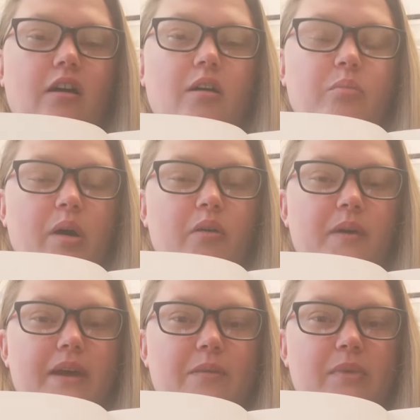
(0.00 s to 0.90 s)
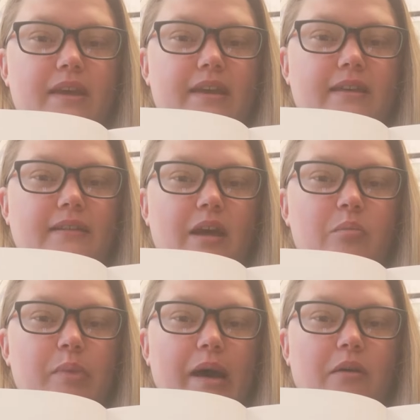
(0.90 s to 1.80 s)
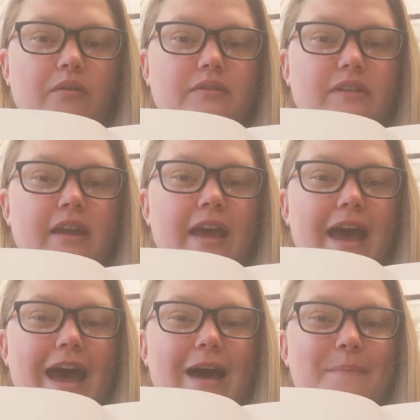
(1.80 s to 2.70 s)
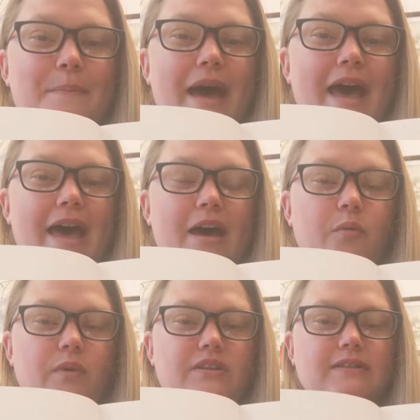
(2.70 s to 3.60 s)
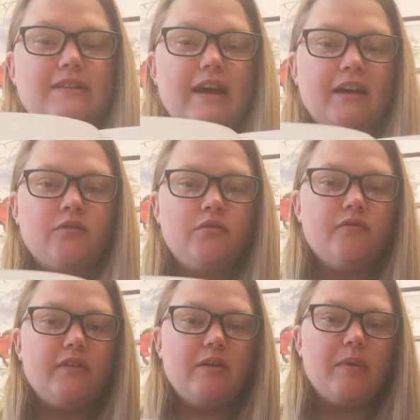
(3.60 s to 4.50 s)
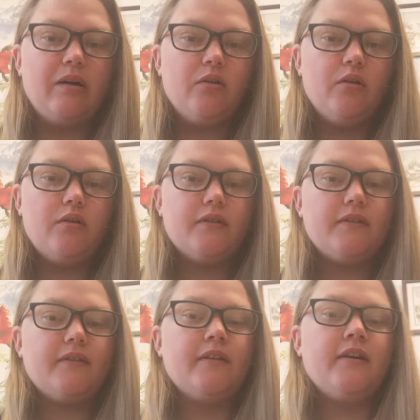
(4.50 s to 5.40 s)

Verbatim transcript: our poem is about a mare, which is an adult female horse.